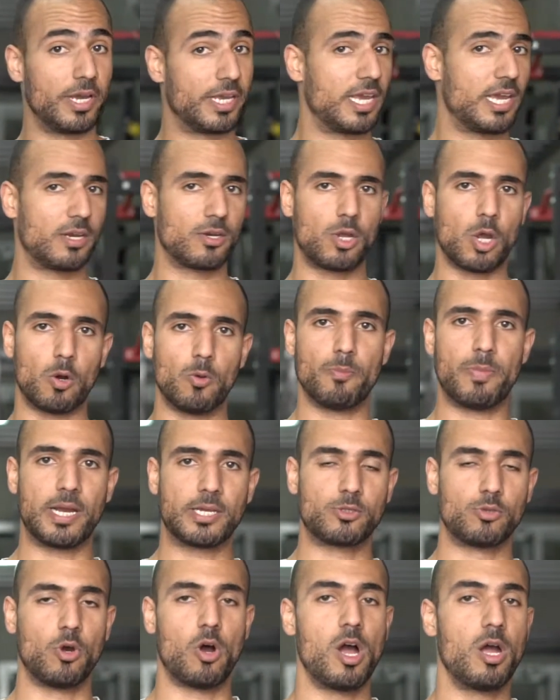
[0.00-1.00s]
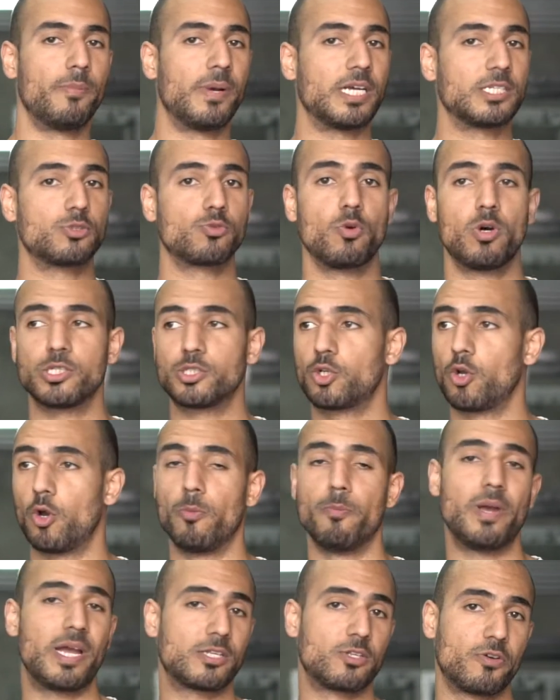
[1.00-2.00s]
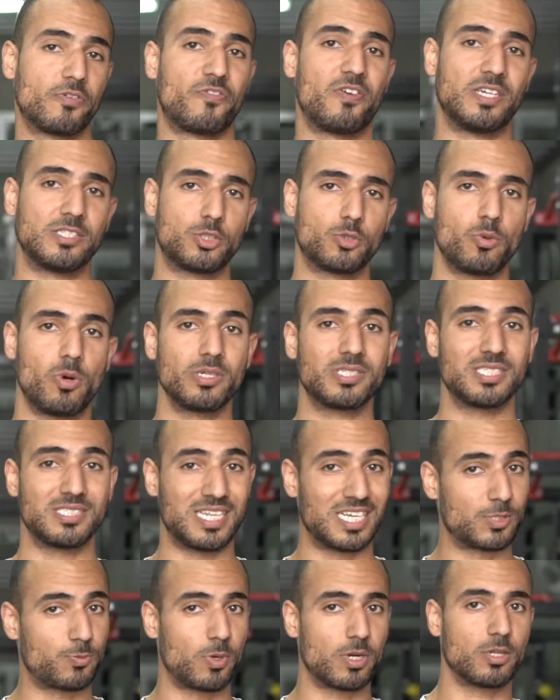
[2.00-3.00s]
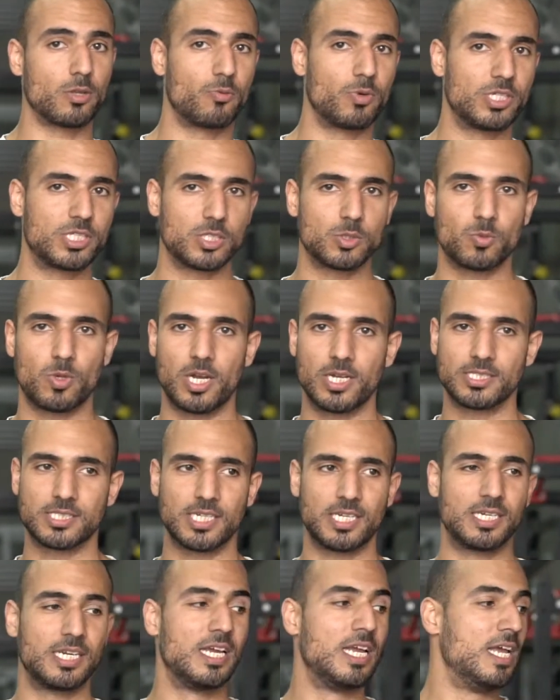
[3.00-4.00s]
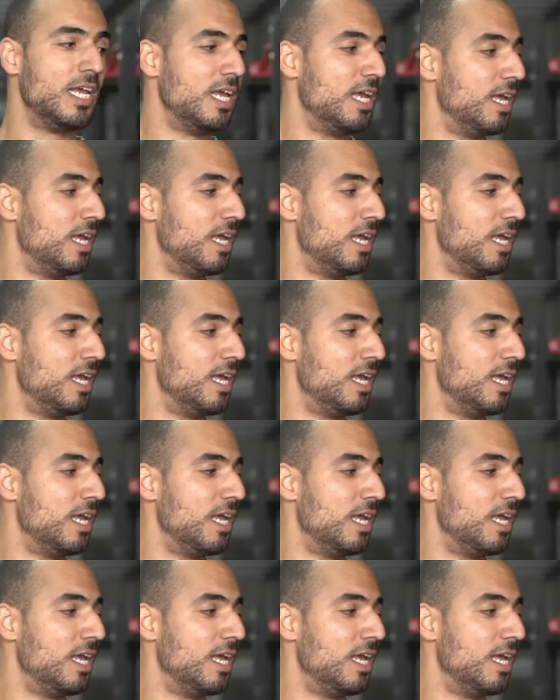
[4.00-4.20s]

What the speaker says: Again, going back to high bar squats, going back to front squats, and that's one of the reasons why I said,